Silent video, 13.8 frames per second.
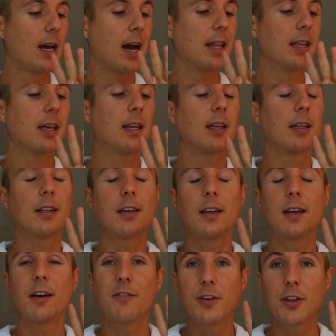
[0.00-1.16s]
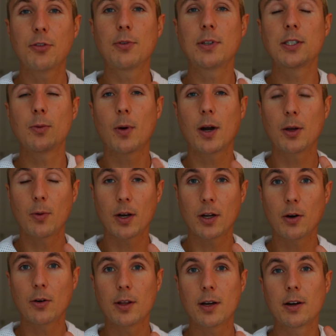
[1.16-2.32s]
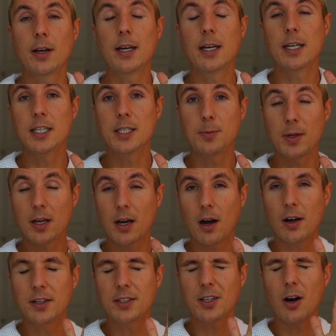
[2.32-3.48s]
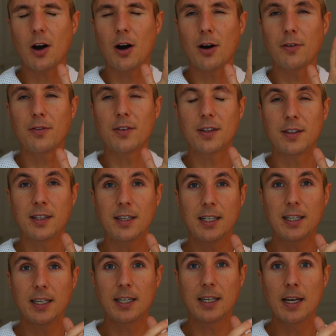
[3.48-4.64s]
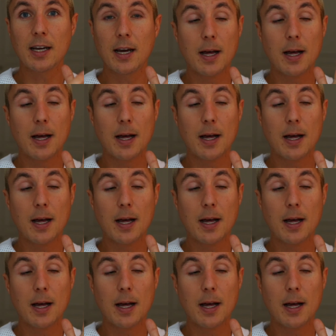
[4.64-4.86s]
And then the fifth reason why you want to go there is because of the,